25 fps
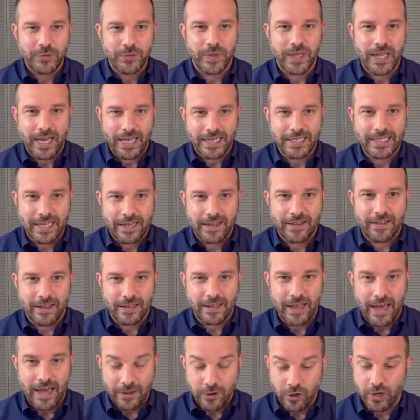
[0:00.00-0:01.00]
But the idea that,
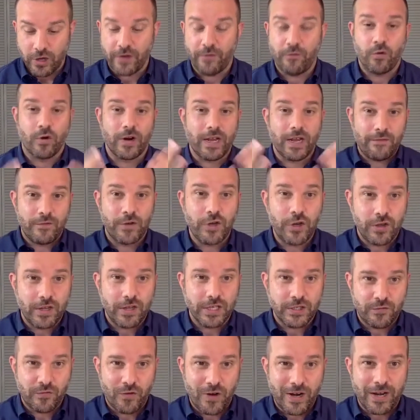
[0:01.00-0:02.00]
like, look, if we're giving you
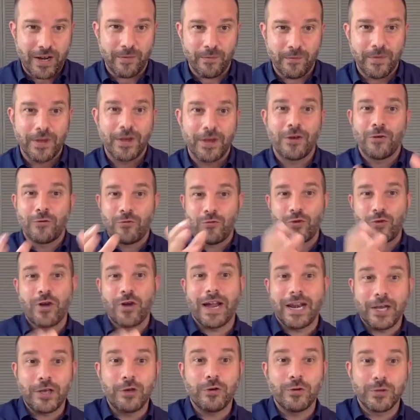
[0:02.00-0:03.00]
this freedom, you got
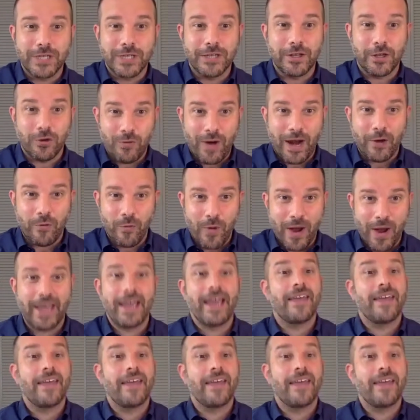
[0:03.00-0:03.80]
to use it the right way.